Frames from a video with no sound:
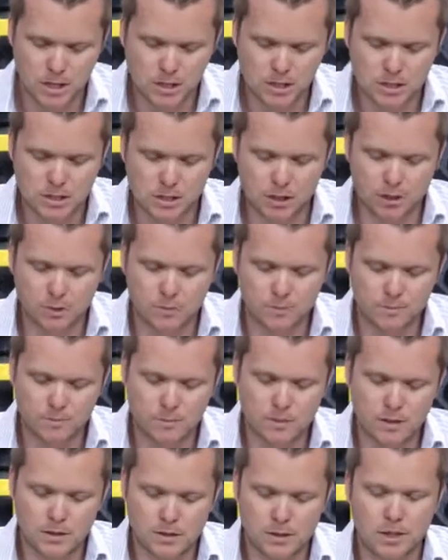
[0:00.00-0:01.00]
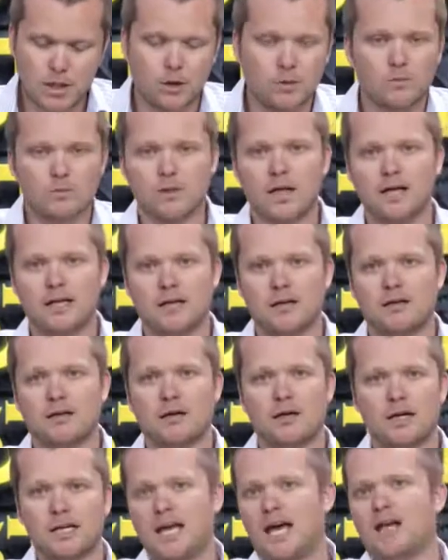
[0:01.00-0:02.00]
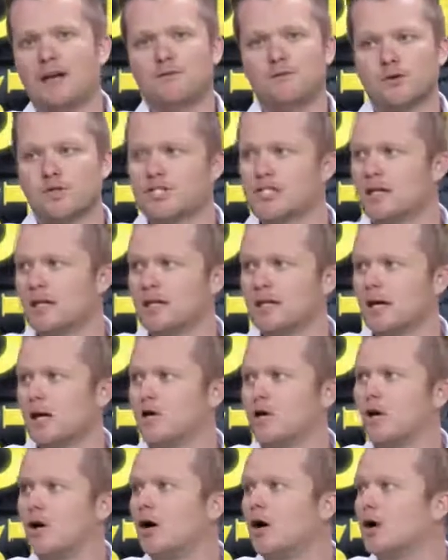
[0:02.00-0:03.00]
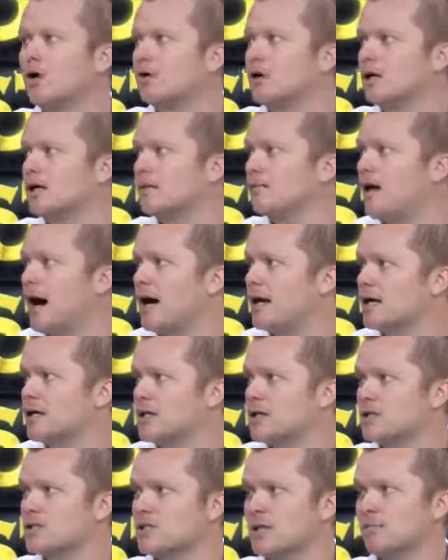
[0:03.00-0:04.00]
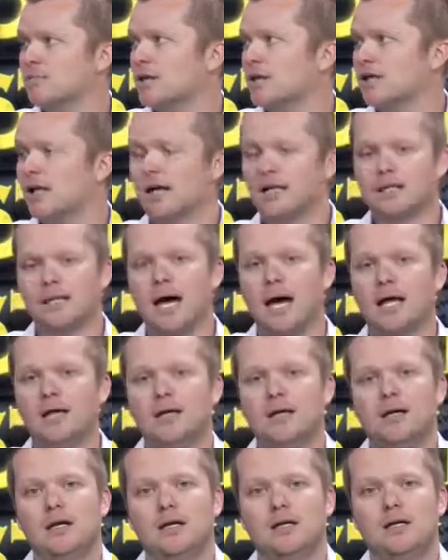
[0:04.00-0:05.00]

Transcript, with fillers: So, you know, like again, if you're selling a car or a commodity or something like that,